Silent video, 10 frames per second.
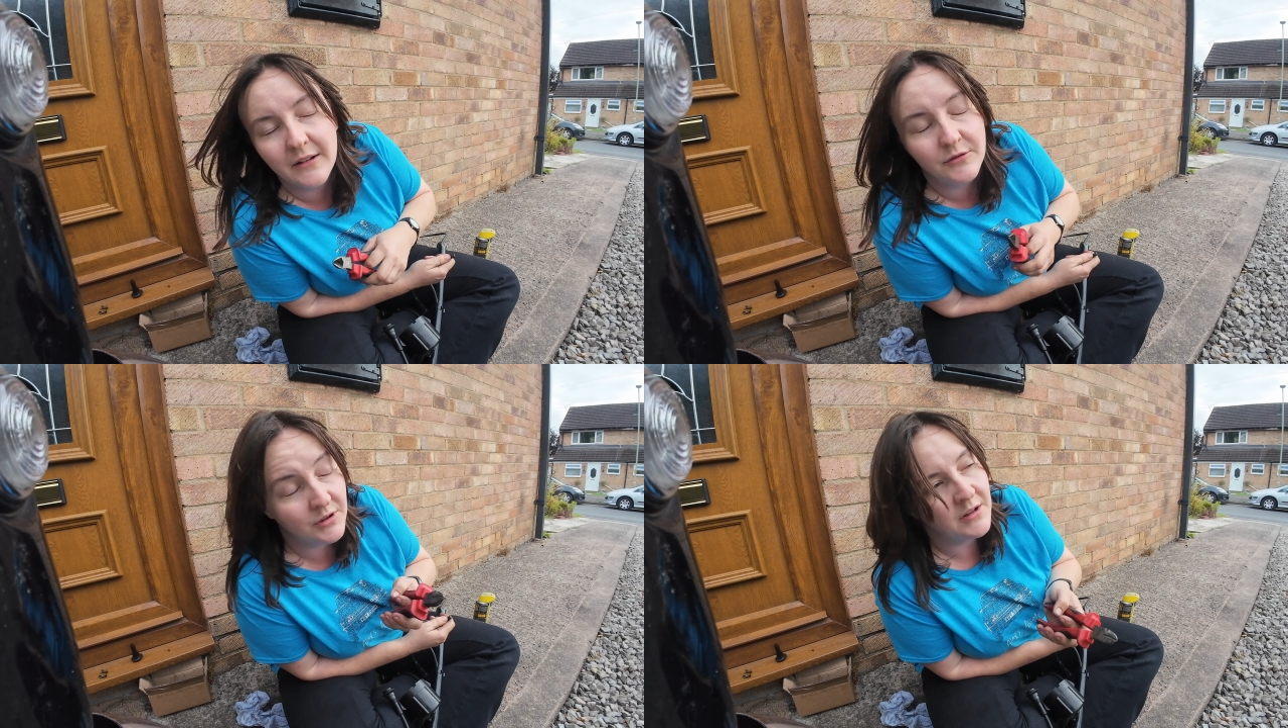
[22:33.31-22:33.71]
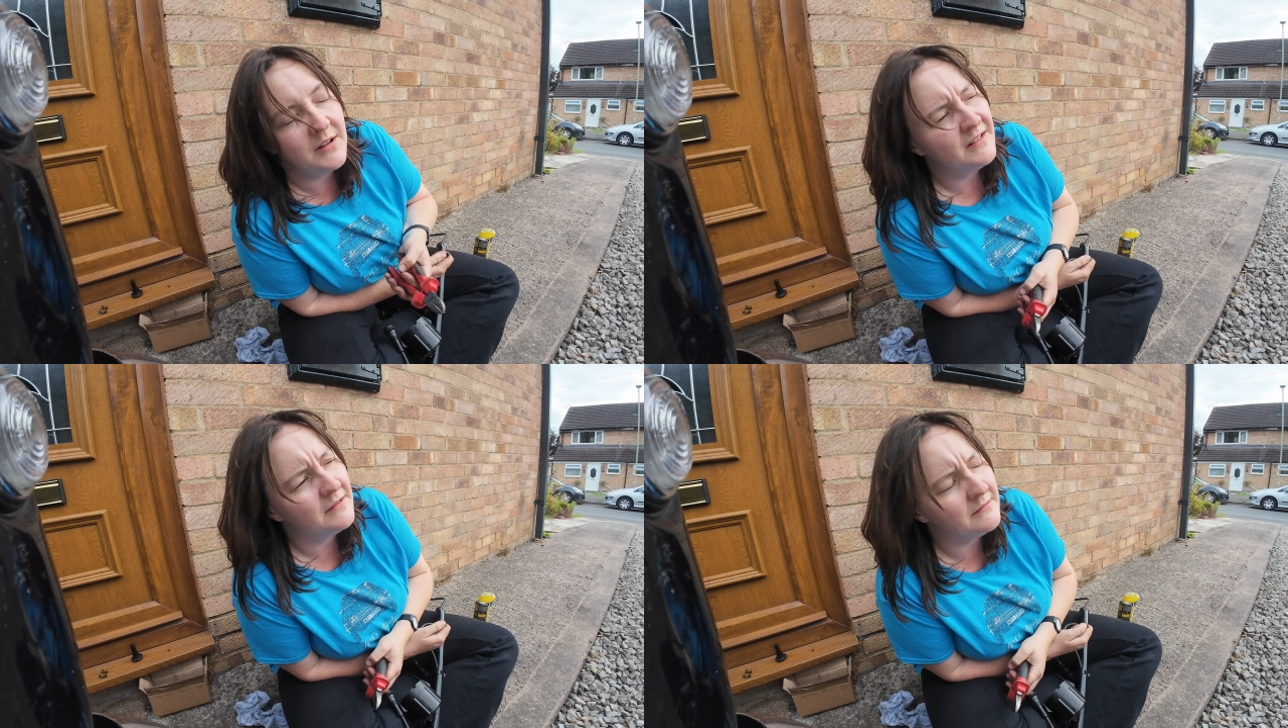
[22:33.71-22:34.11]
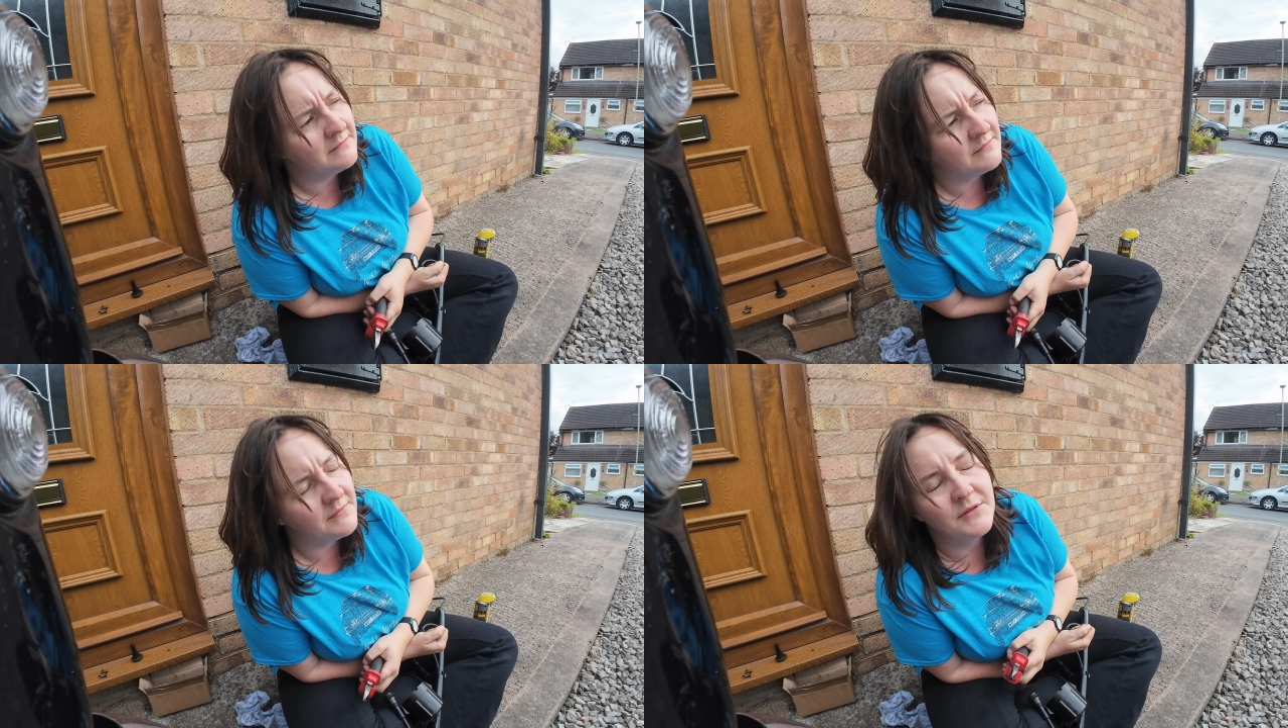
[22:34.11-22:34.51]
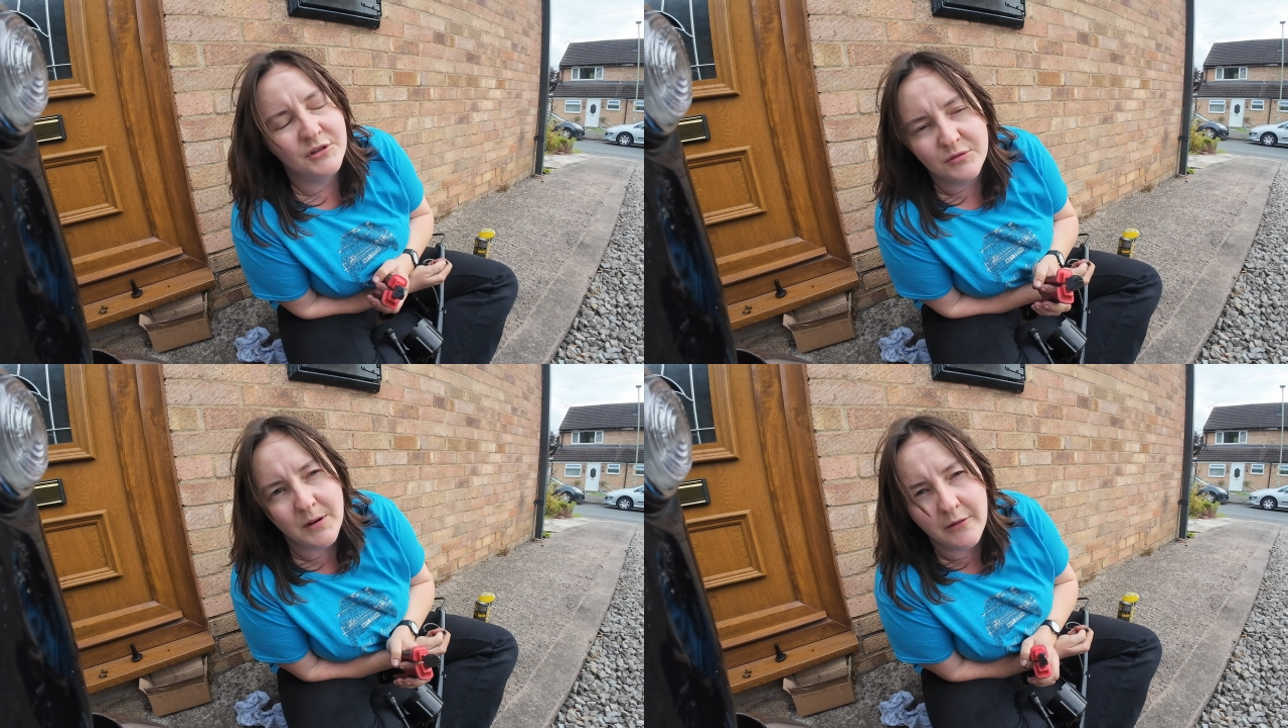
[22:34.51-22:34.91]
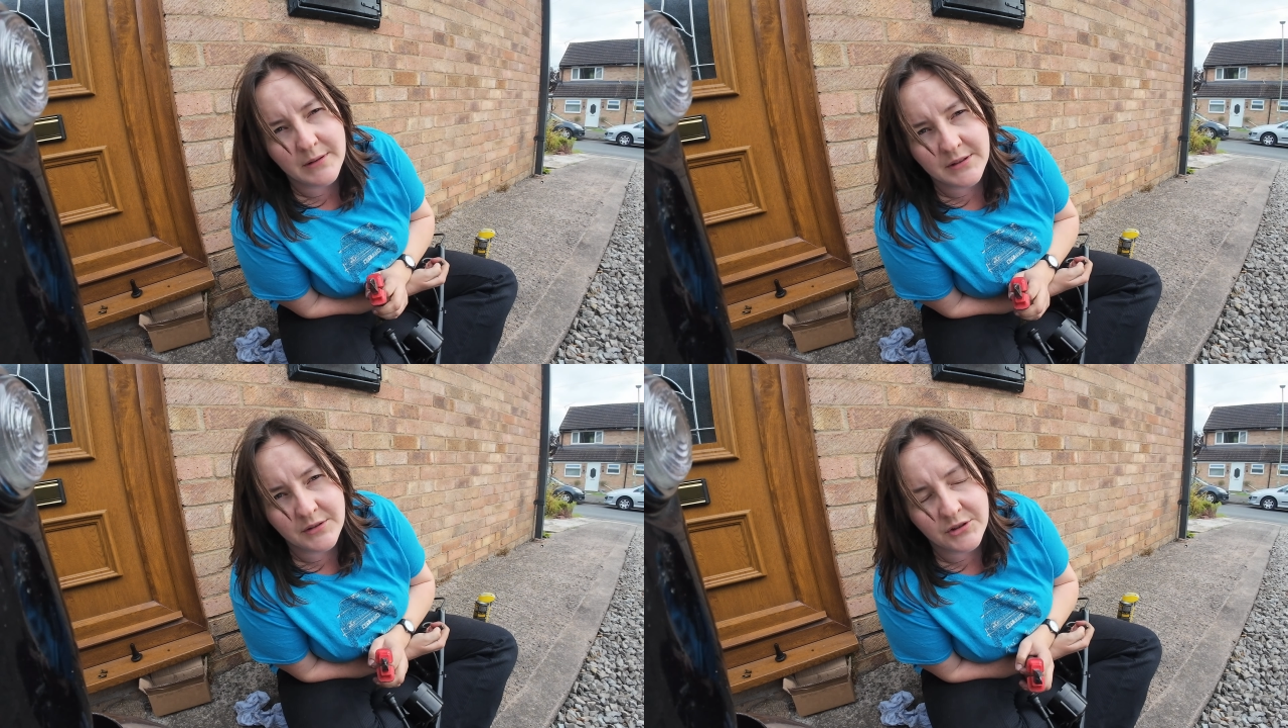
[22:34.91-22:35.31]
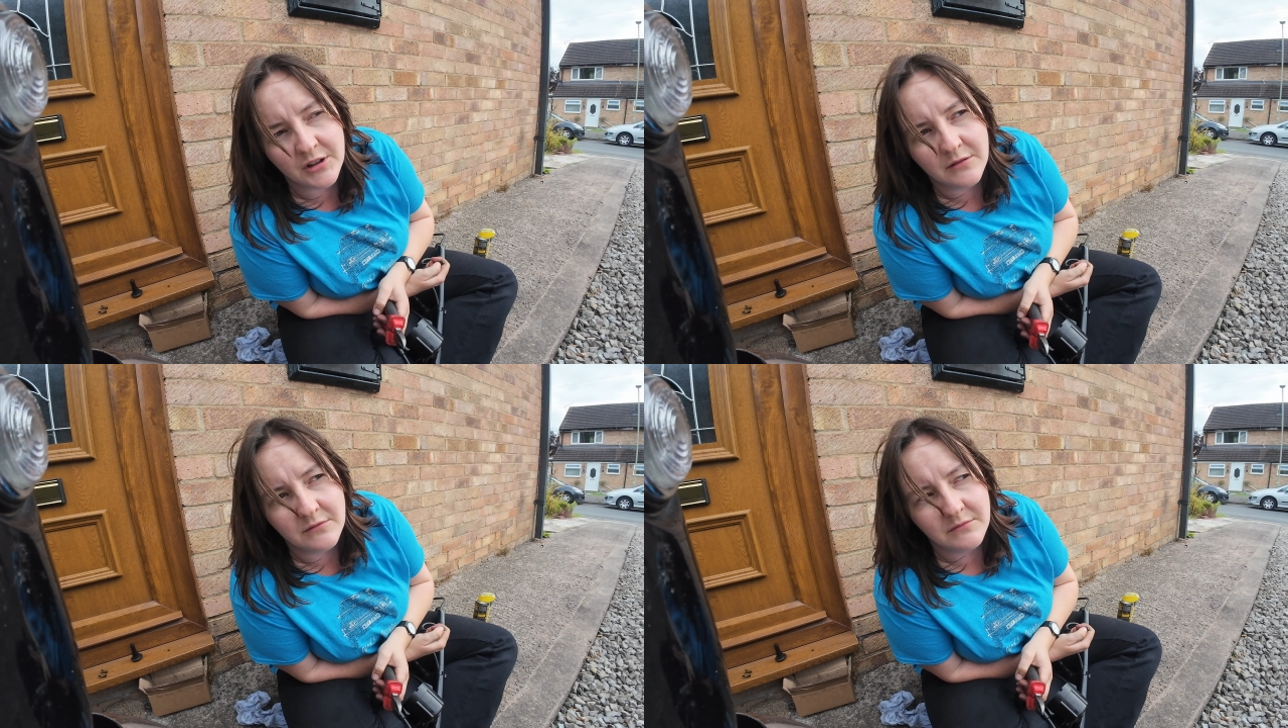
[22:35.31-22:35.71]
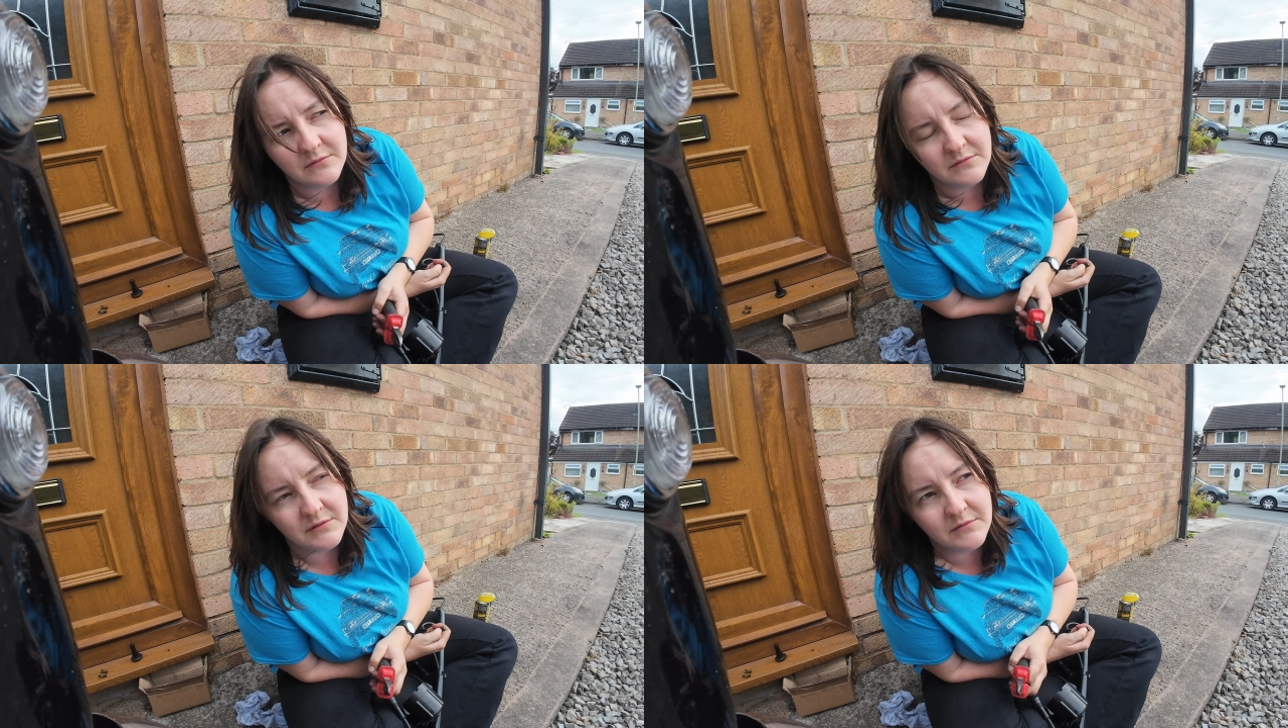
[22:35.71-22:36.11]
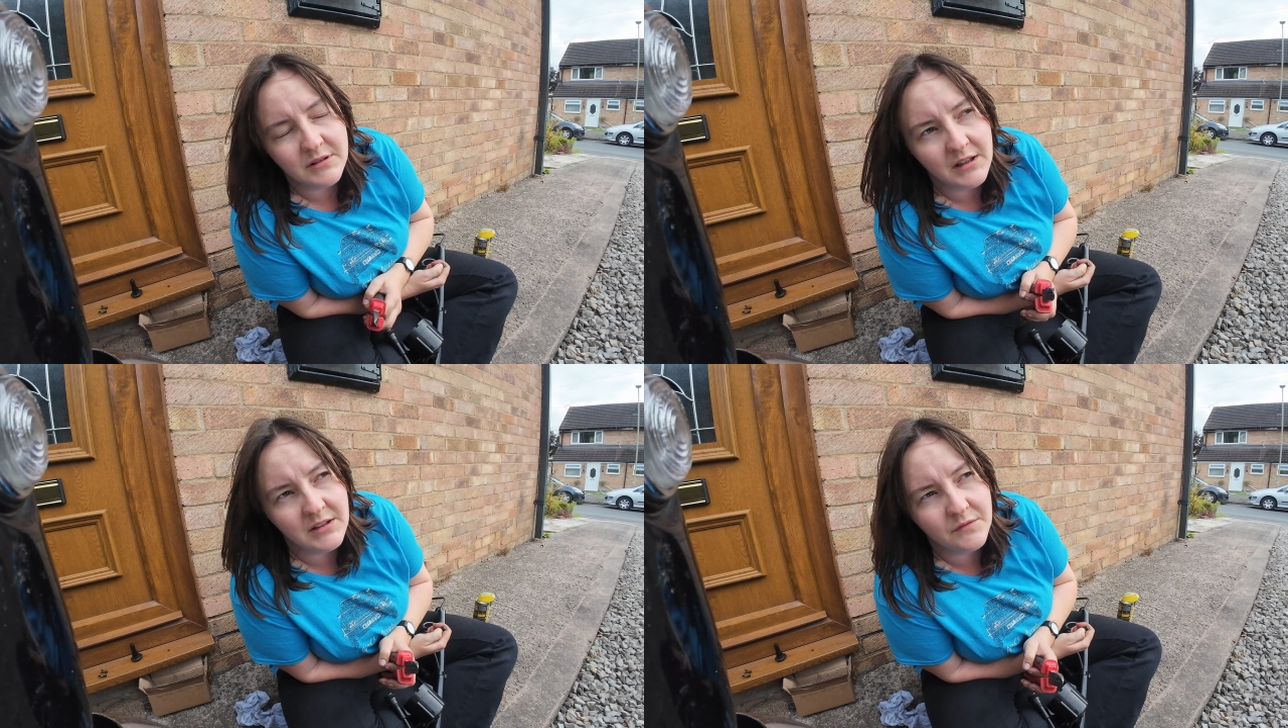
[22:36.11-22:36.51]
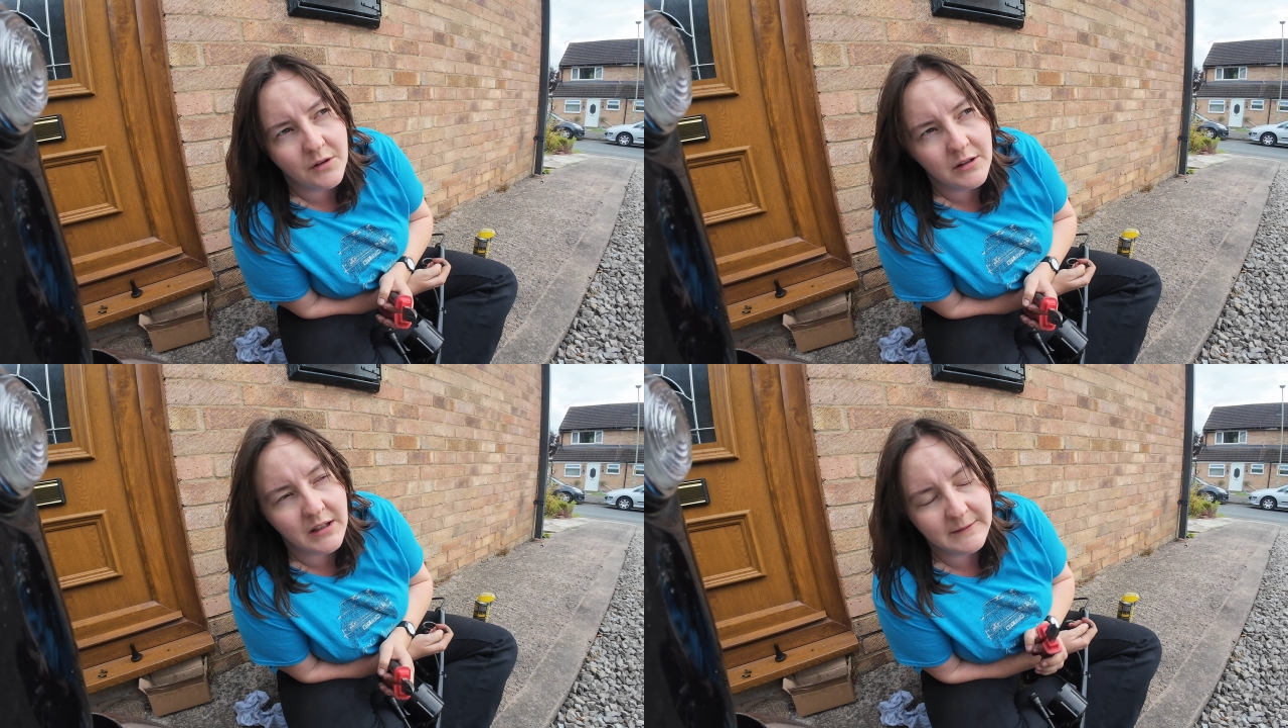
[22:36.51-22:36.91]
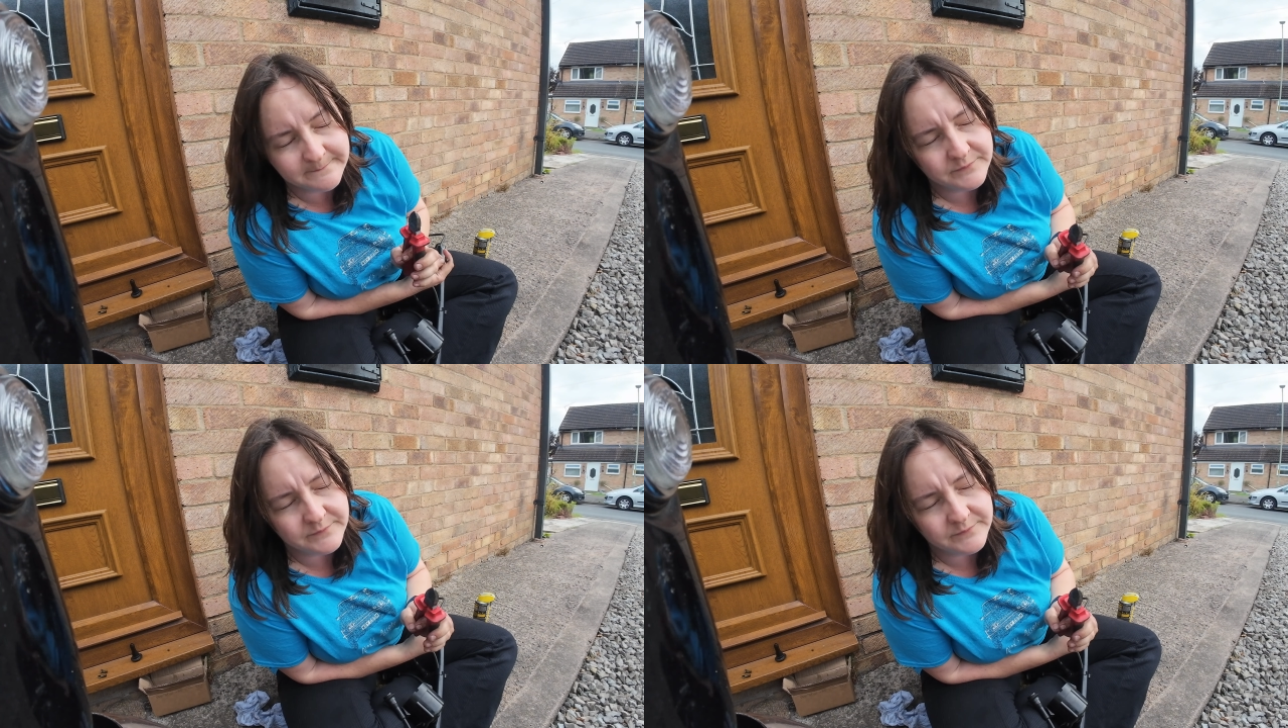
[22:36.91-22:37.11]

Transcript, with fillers: Uh, tomorrow isn't the show. Today's Friday.